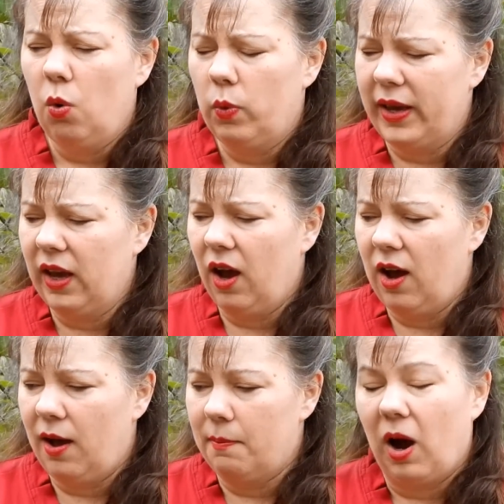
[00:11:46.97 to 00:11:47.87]
We
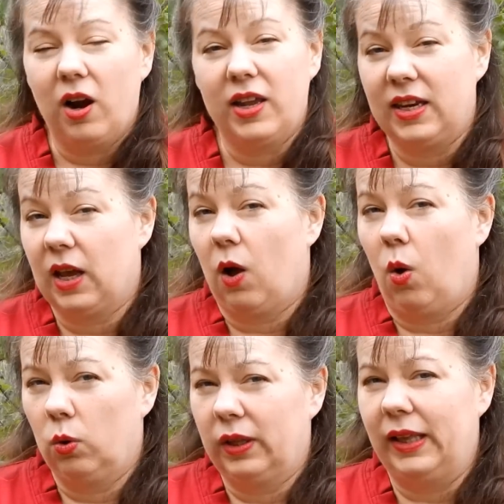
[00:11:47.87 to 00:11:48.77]
are eating
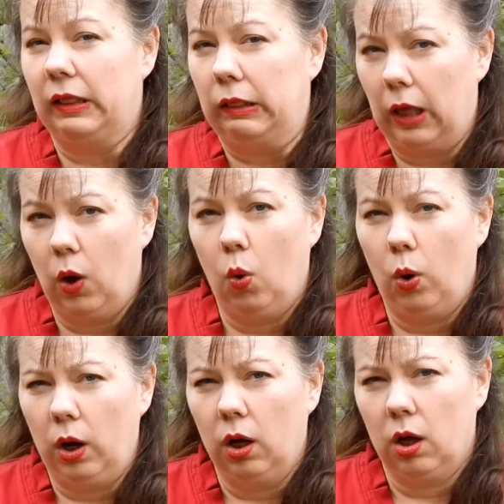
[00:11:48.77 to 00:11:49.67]
only
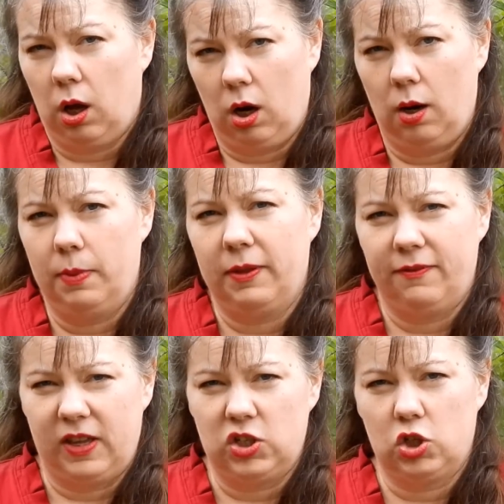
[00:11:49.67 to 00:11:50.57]
low carb
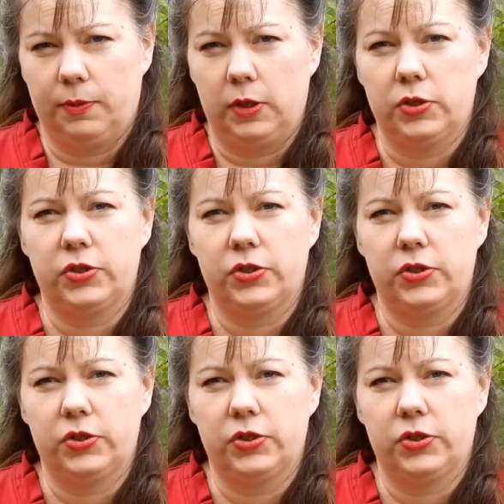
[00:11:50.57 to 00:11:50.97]
vegetables.